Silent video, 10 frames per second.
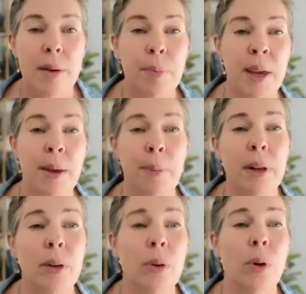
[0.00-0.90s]

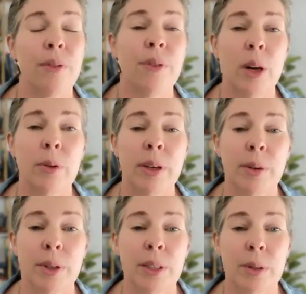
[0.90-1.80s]
People who are following
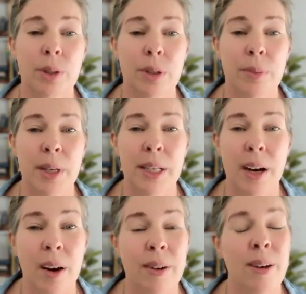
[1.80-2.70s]
you on social
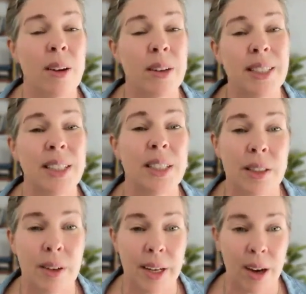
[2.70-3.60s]
media are not
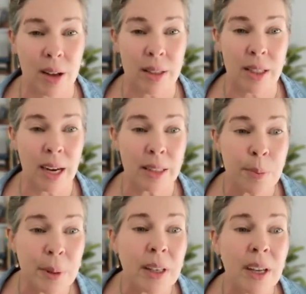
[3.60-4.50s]
necessarily
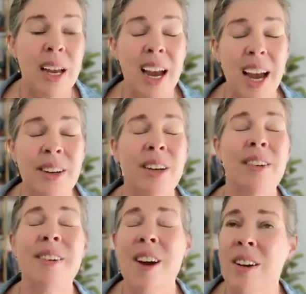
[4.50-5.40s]
contactable, and
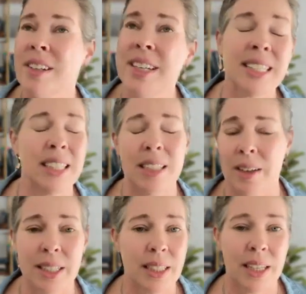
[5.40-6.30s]
they're not
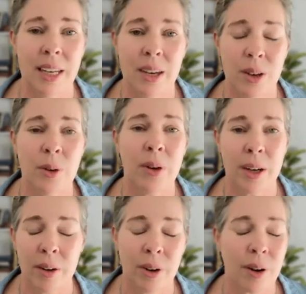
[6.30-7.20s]
necessarily seeing
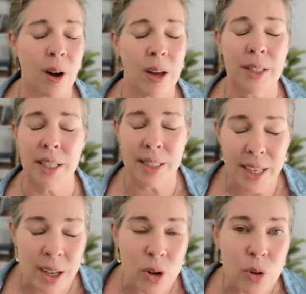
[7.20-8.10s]
your content.
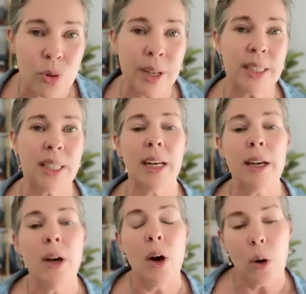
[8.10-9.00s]
Increasingly,
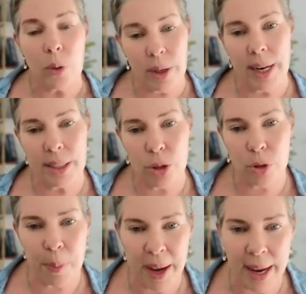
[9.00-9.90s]
unless
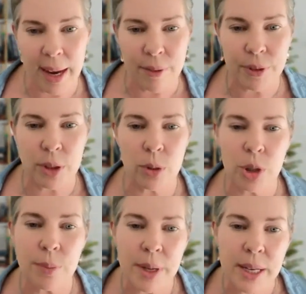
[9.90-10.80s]
you're paying for
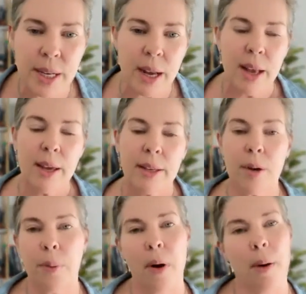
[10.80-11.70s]
social media, they're
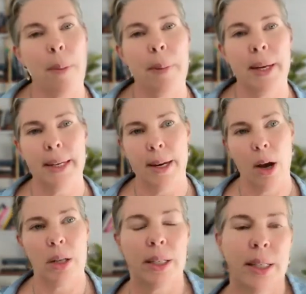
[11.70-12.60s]
probably
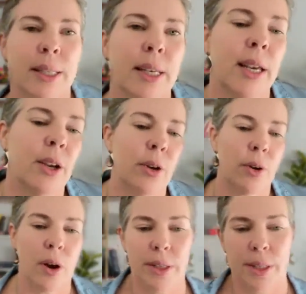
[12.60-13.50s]
not seeing your
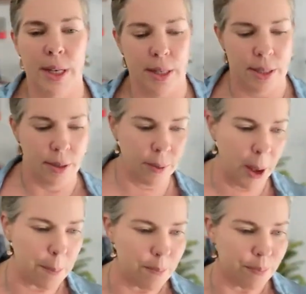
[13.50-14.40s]
content. Okay,